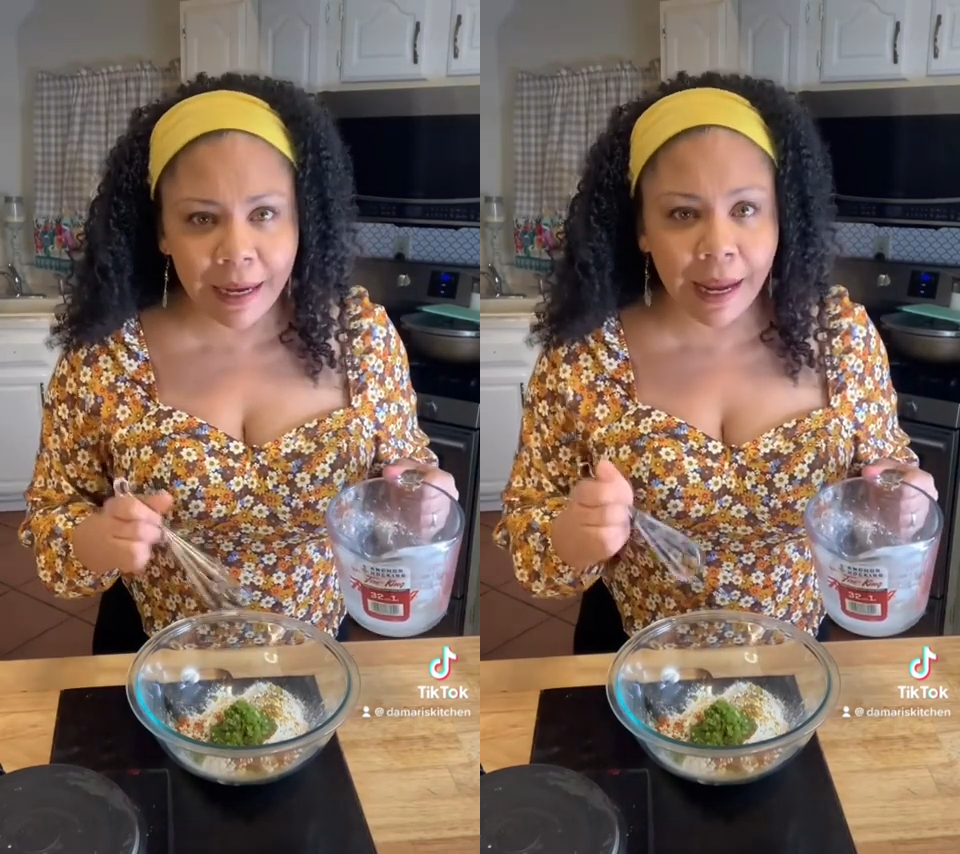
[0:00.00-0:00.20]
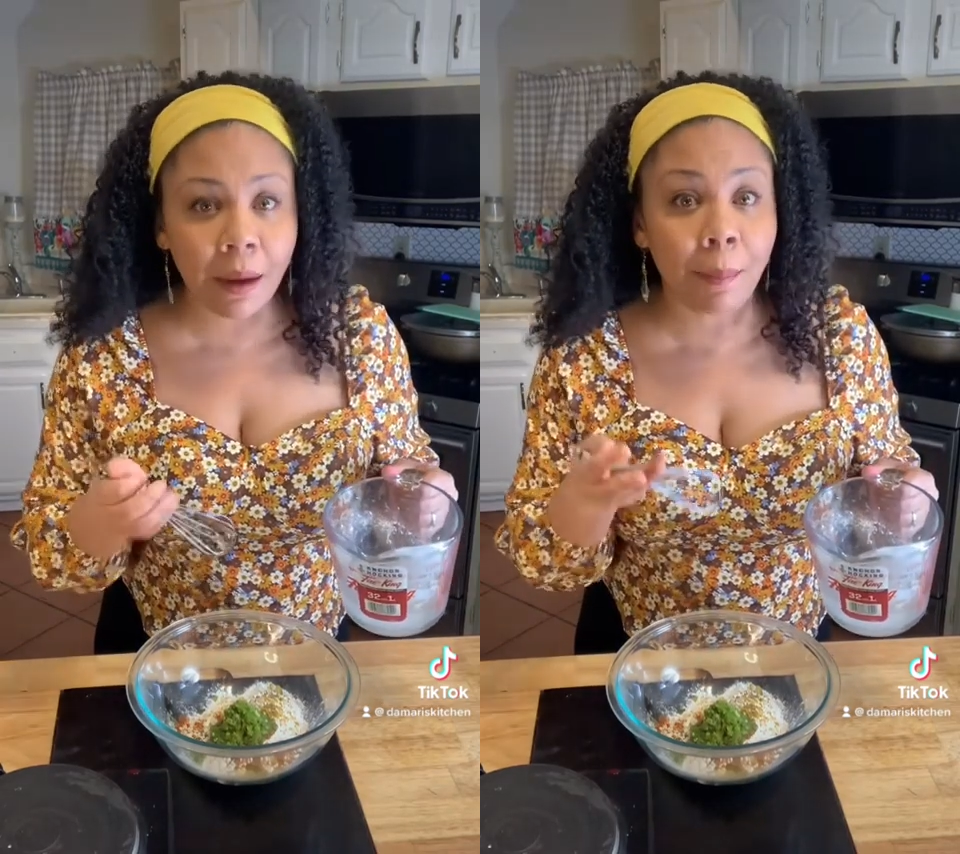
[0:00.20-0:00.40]

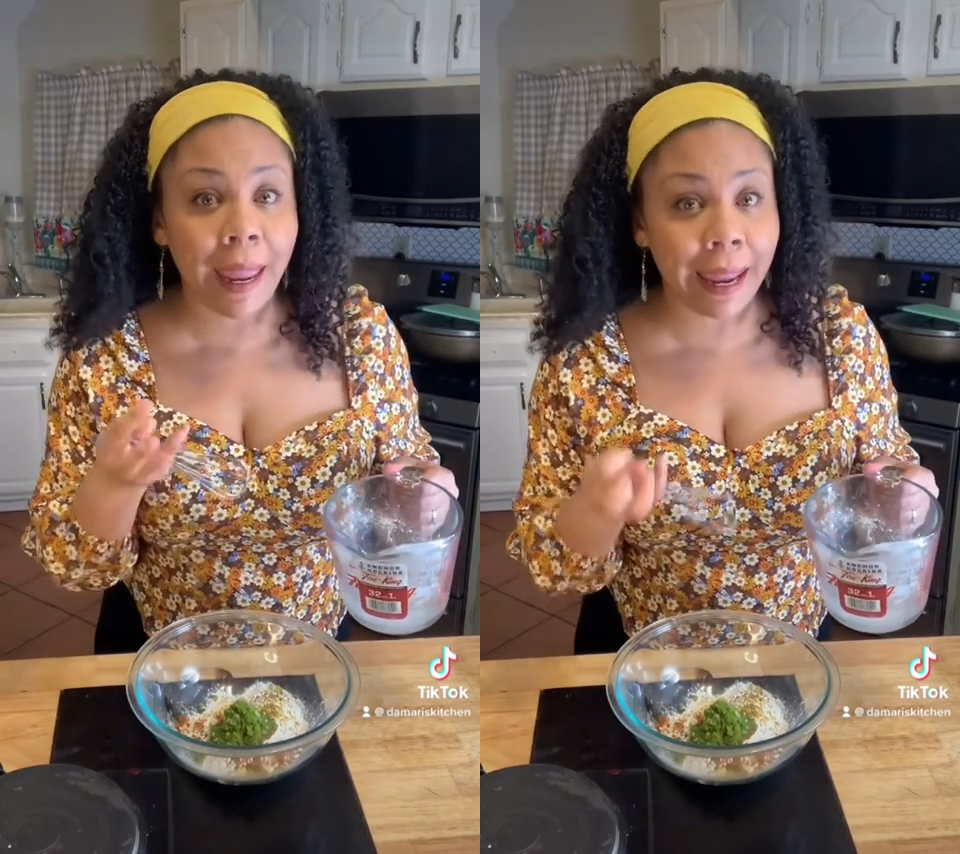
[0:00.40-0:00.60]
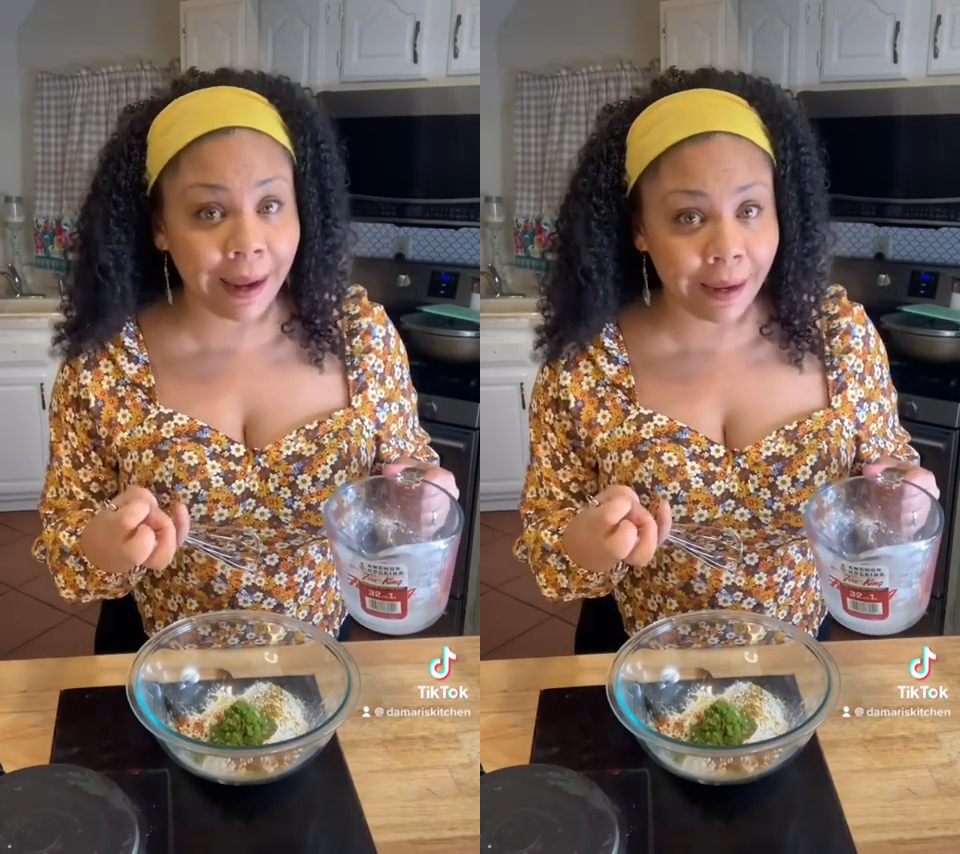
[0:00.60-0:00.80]

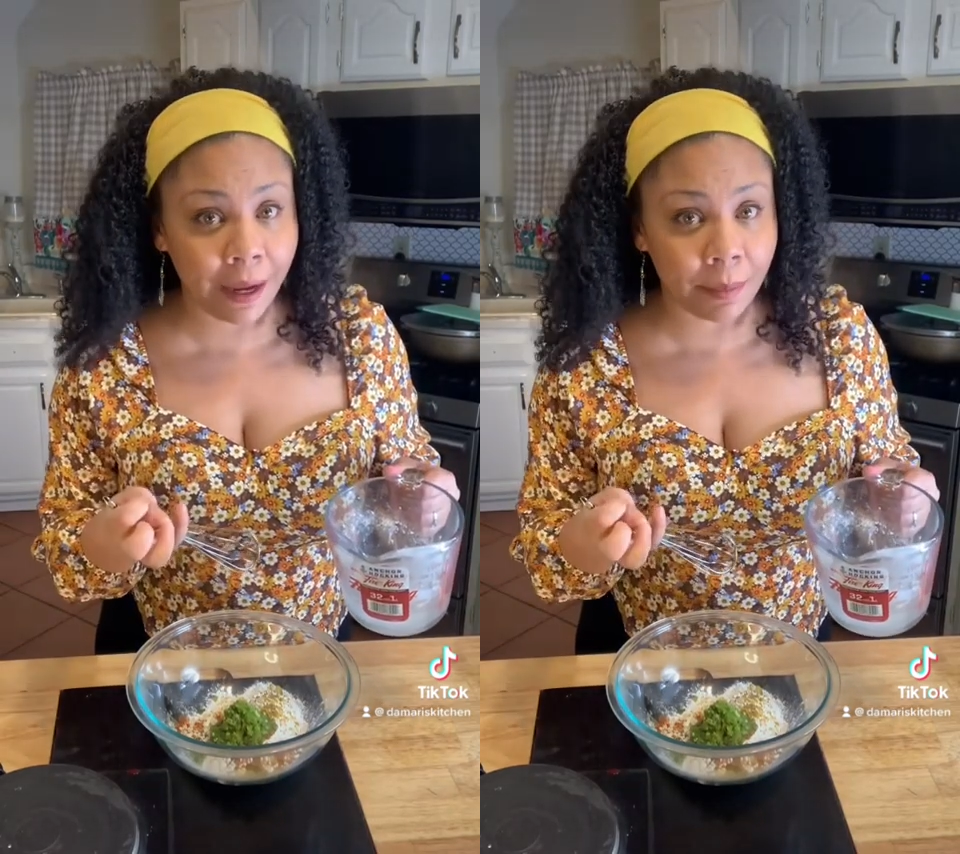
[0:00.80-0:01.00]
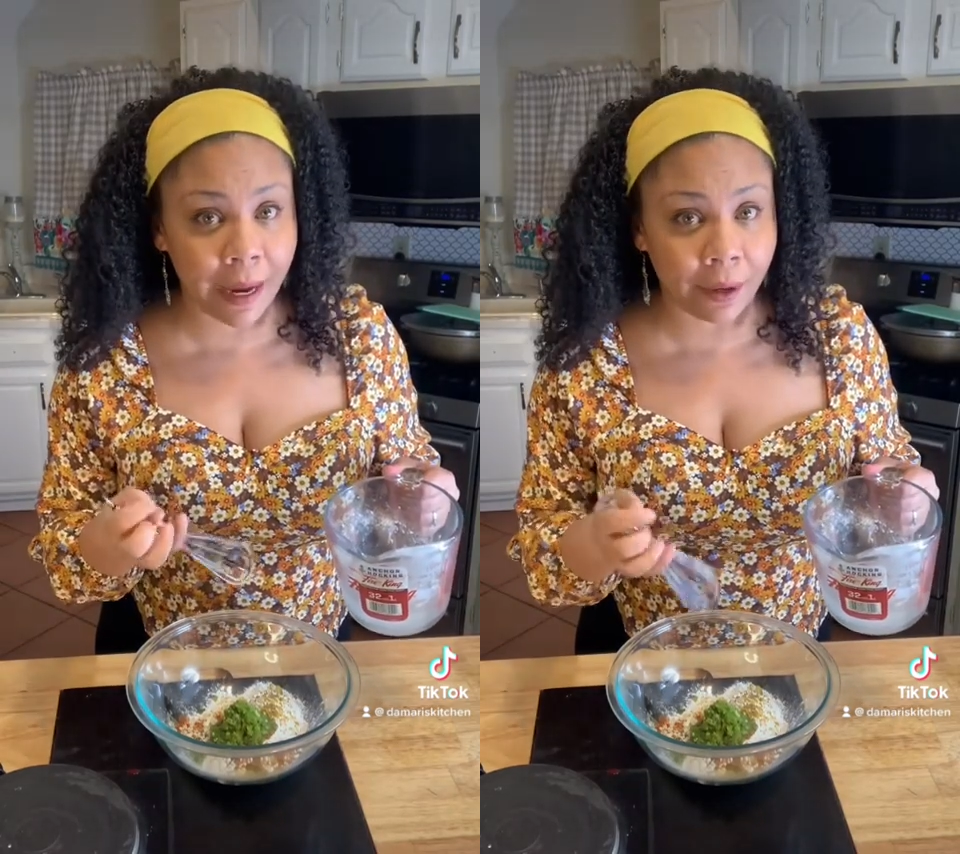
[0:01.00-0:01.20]
pancake
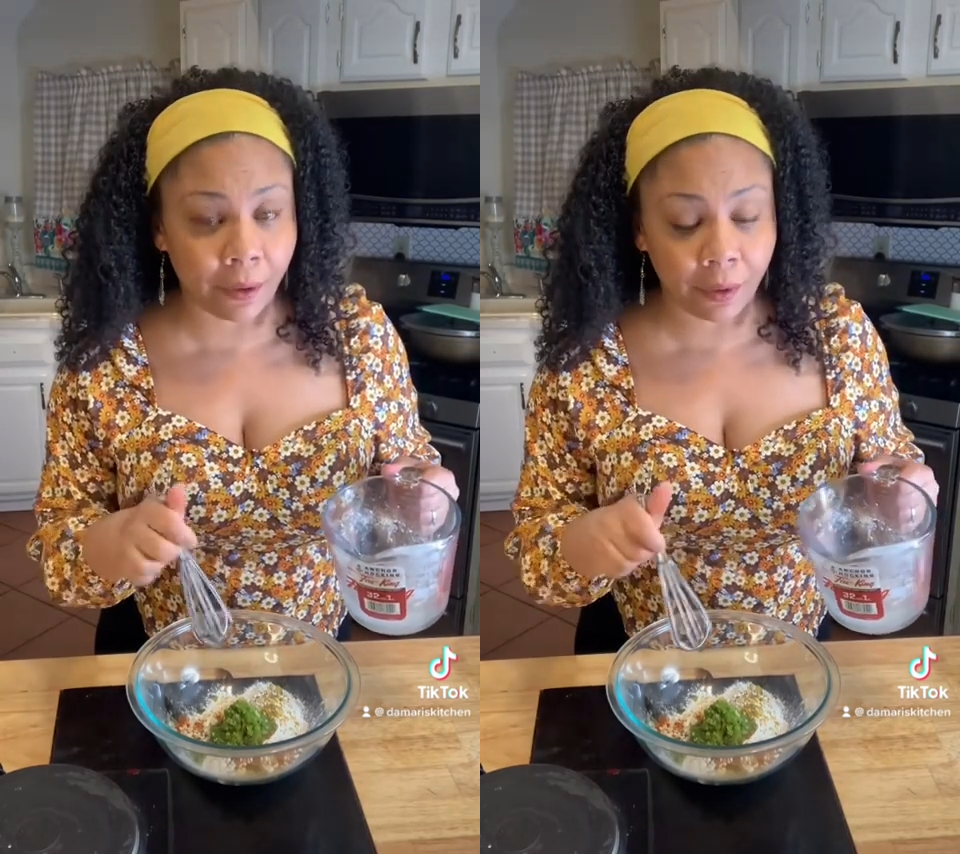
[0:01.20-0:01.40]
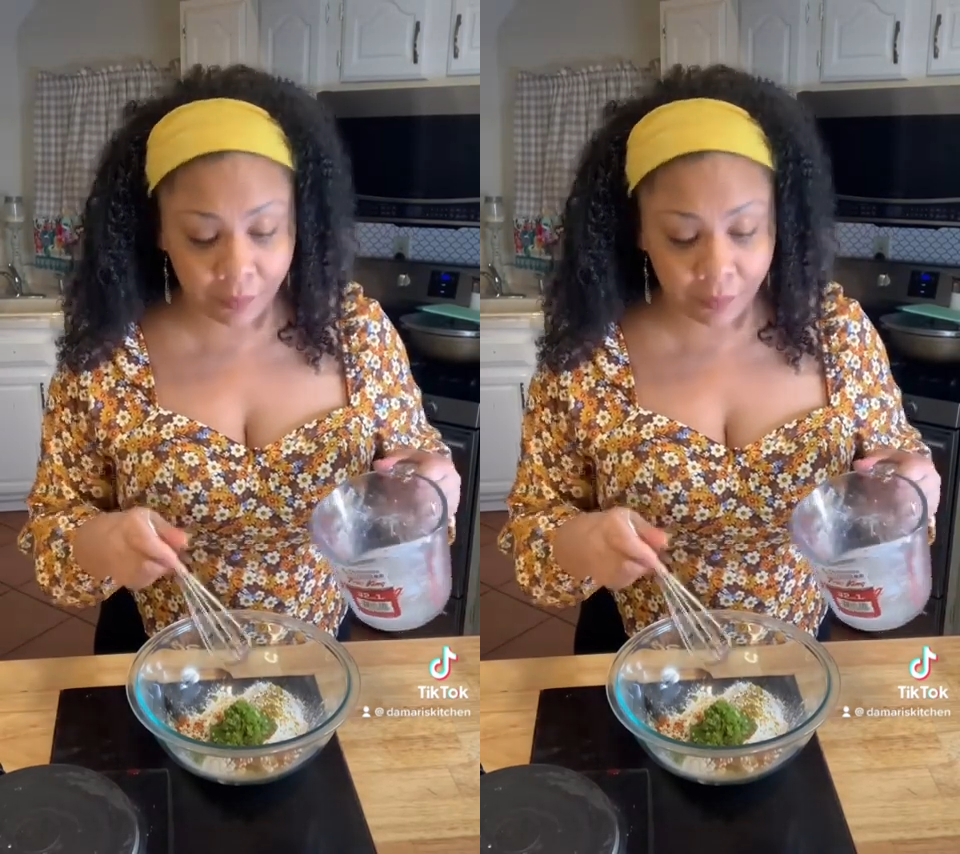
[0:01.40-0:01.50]
batter.